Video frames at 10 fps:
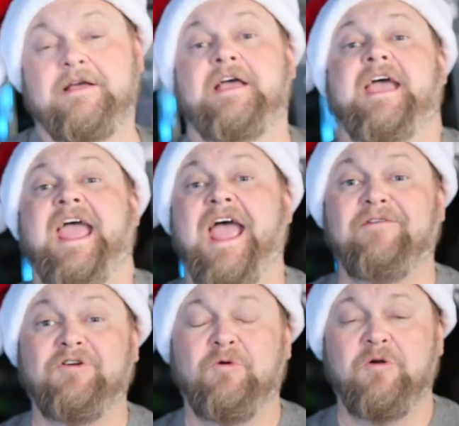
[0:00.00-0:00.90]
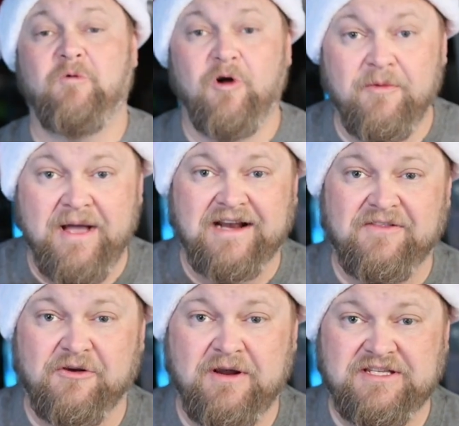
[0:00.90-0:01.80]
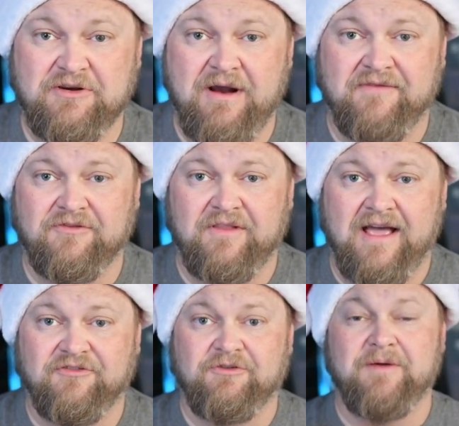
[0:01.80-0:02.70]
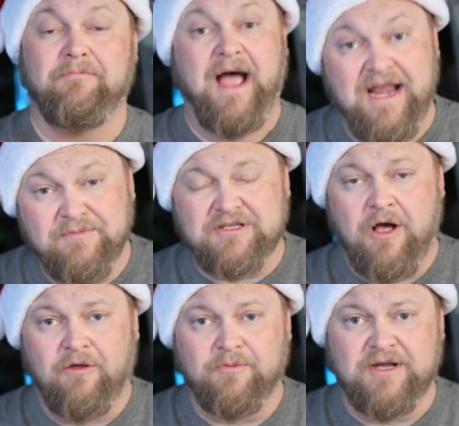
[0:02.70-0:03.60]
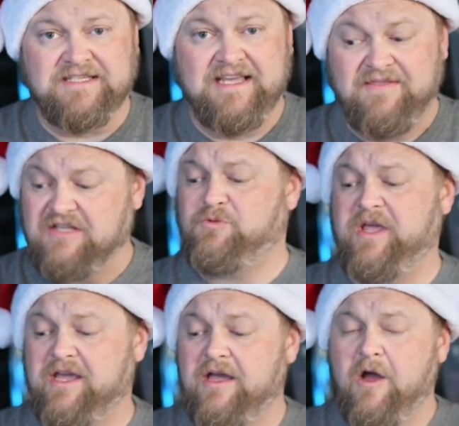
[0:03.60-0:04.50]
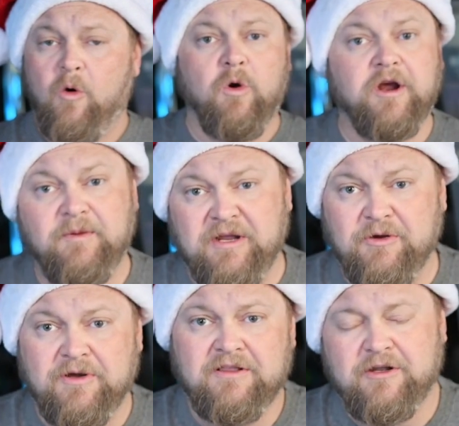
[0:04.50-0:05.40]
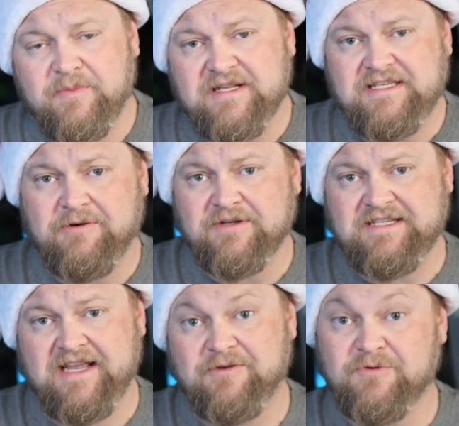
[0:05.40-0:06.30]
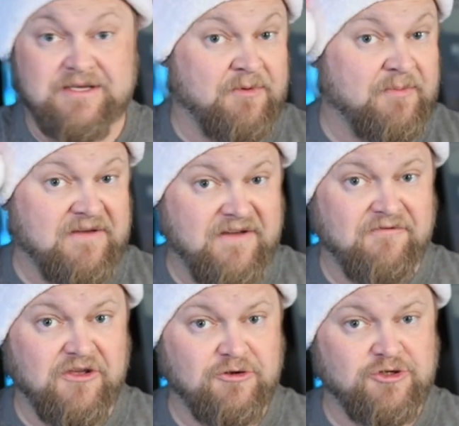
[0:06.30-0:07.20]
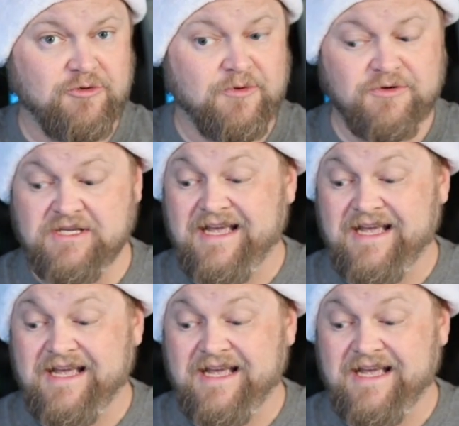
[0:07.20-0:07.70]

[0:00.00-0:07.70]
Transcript: Hey everyone, welcome back to the Crazy Crafter live stream. My name is Colin Bressy, and this week we're going to be doing a little bit of Secret Santa with some of my favorite YouTubers.